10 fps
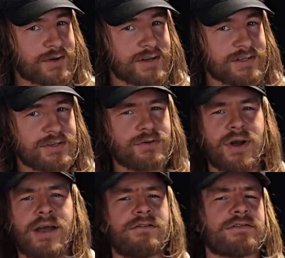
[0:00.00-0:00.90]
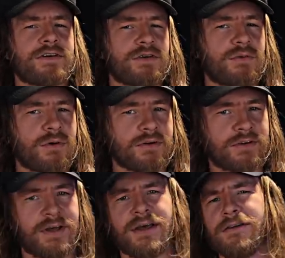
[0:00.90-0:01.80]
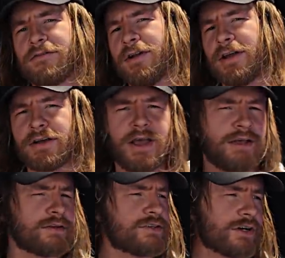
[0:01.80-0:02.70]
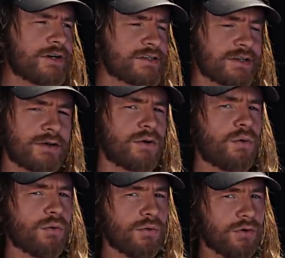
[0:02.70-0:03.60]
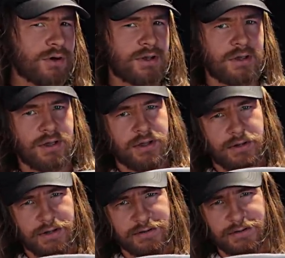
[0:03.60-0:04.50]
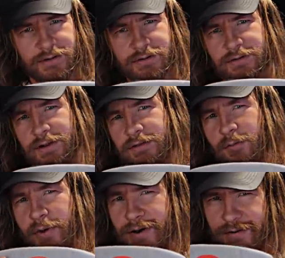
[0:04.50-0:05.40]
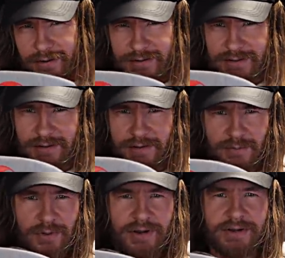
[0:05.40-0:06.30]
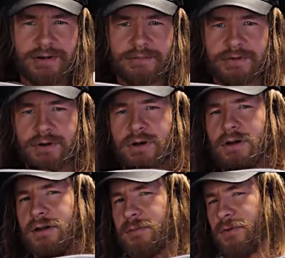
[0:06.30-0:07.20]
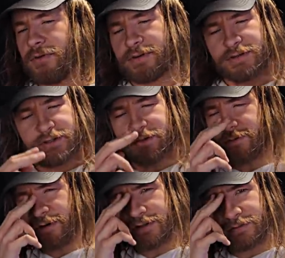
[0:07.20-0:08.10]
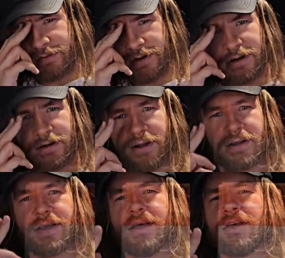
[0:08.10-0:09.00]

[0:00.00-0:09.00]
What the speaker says: ready to do everything you want, feeling energized, or getting yet another bad night's sleep, waking up to early morning sunrise, feeling like